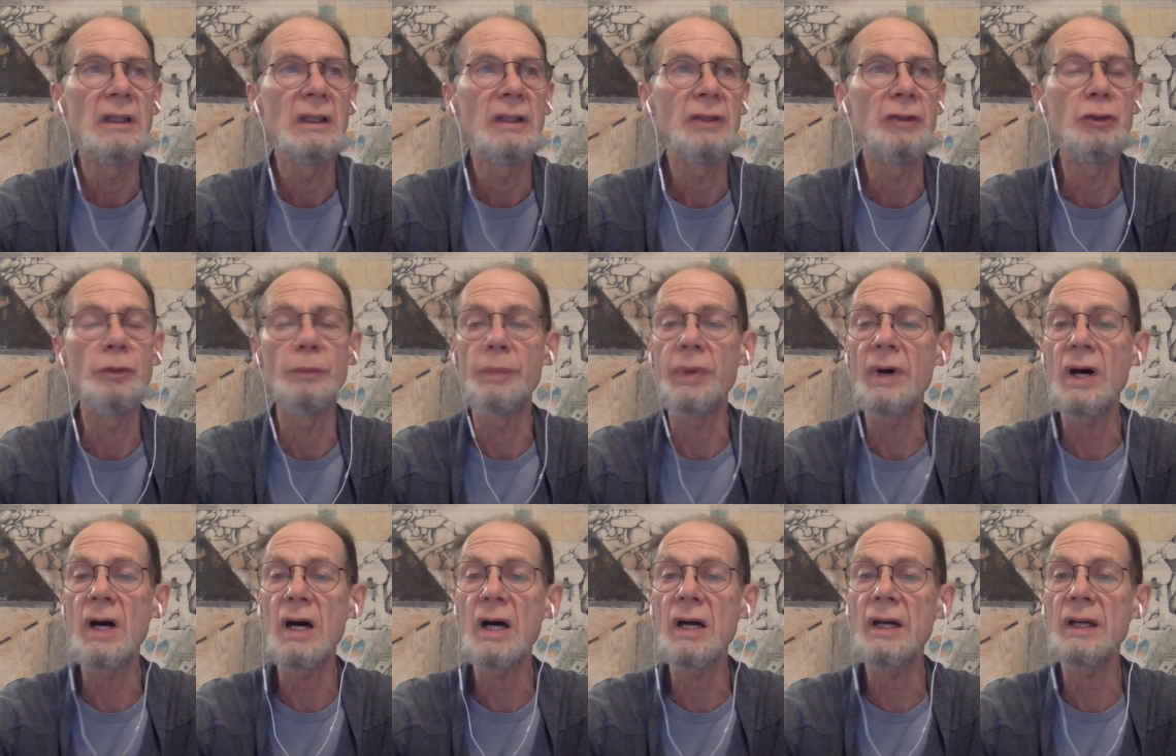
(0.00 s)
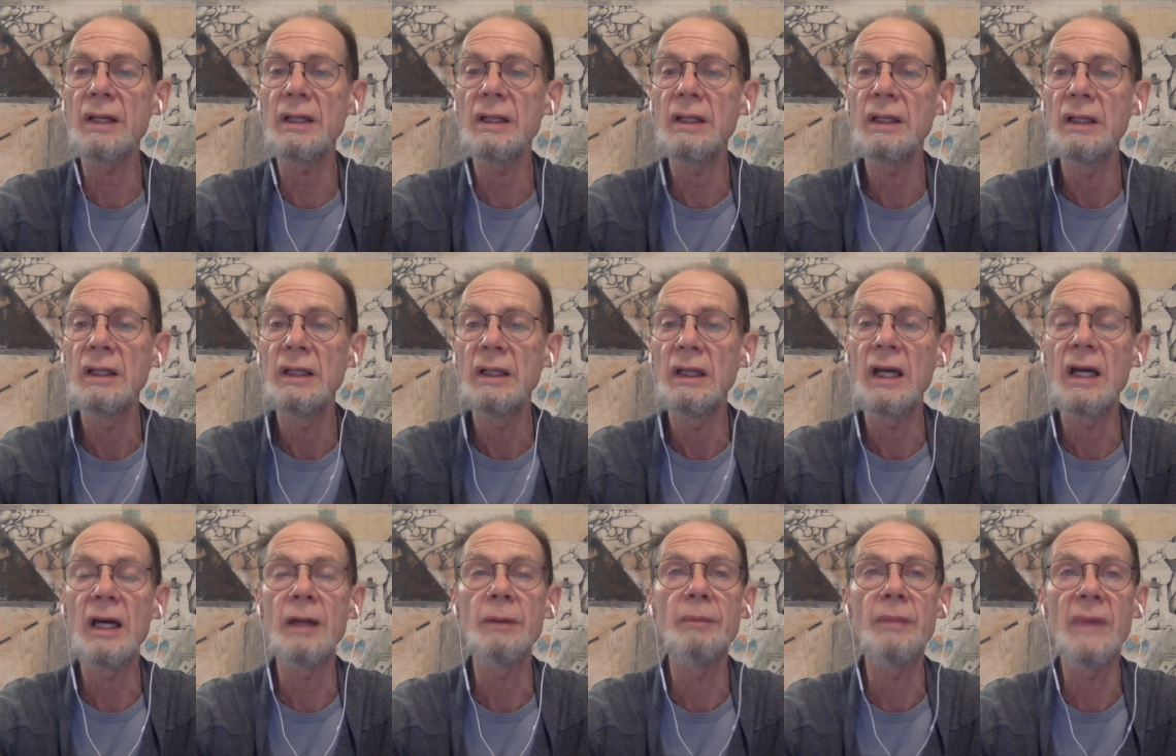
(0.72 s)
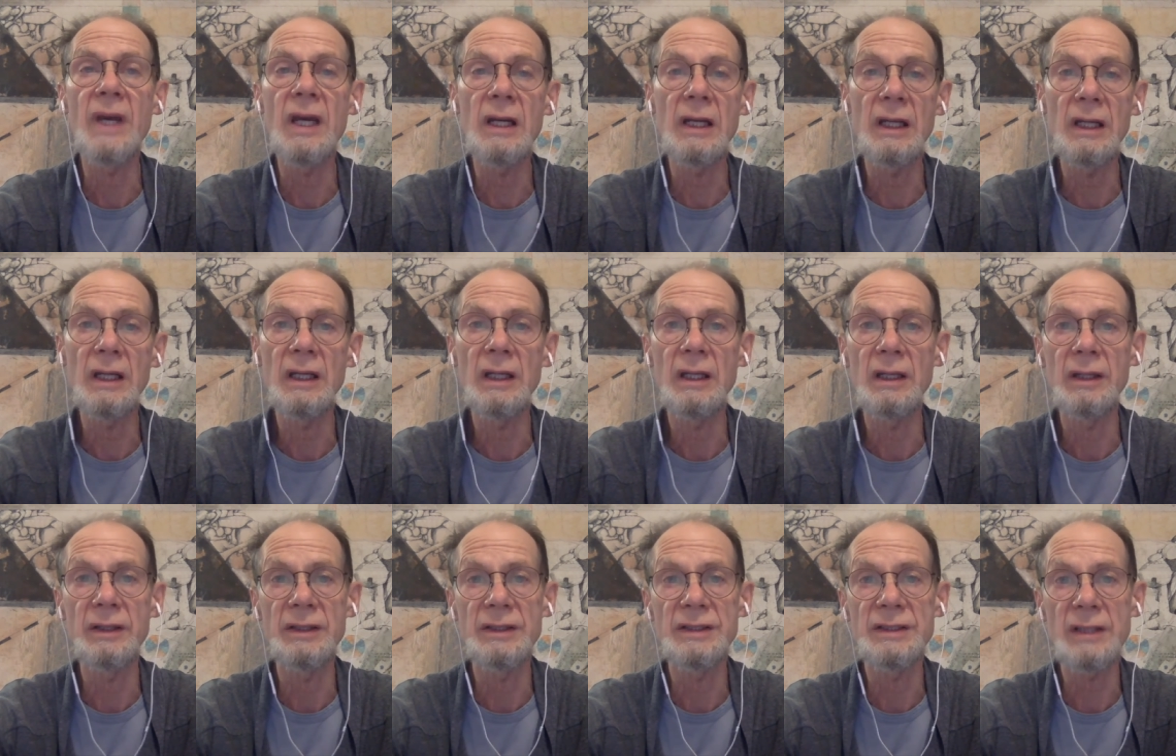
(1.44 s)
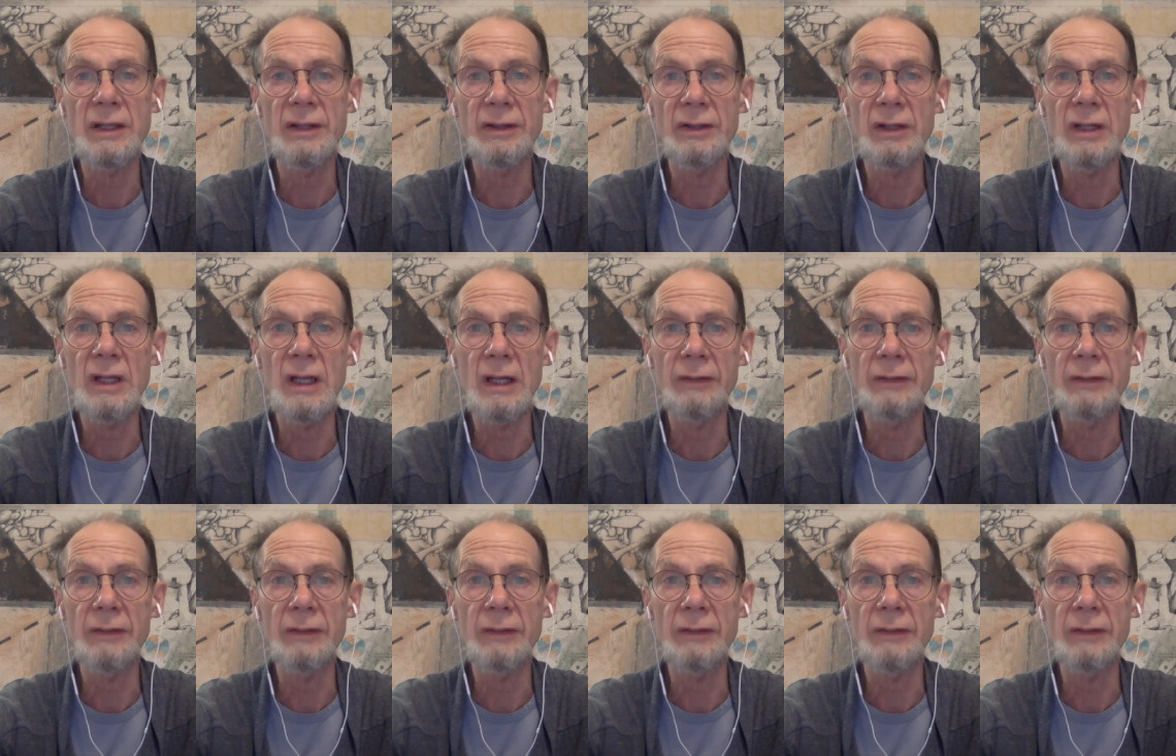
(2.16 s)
Dubai, and many in southern